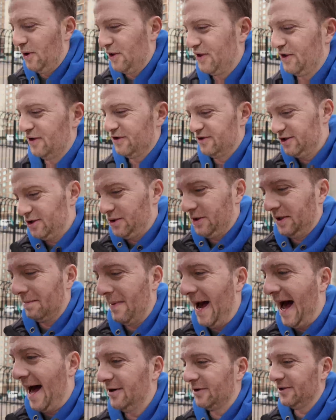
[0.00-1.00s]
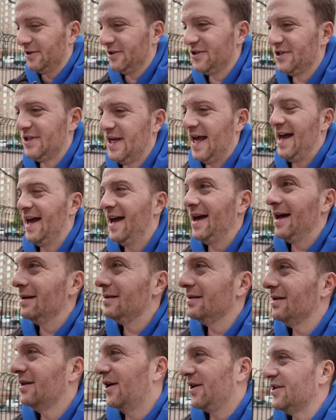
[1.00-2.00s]
what they're doing matters
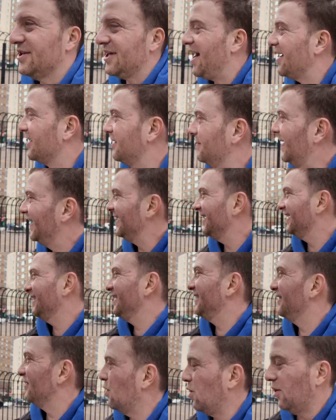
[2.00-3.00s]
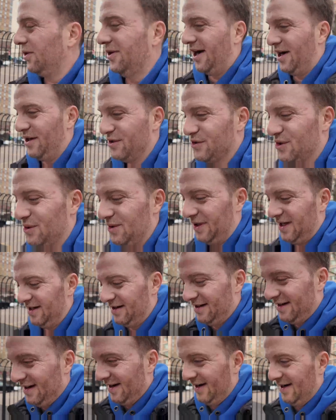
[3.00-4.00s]
and are documenting it and hold on to it